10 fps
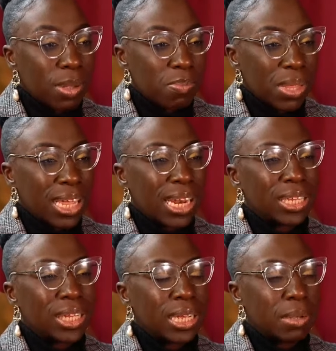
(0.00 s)
something and
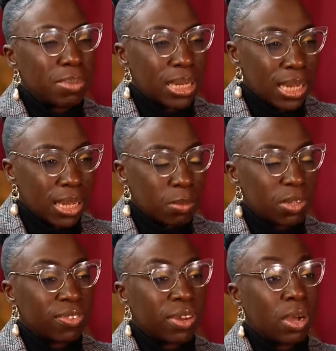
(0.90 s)
actually complete it
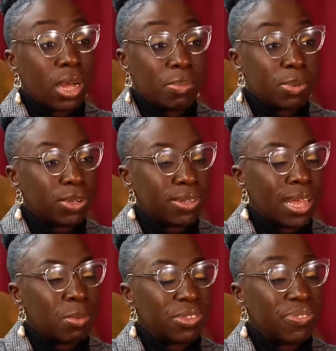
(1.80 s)
was very hard because
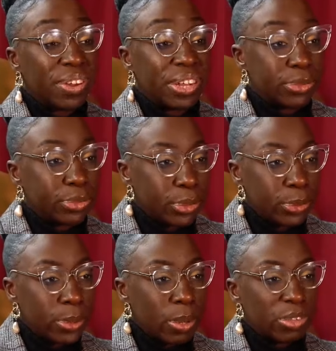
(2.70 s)
I was very insecure.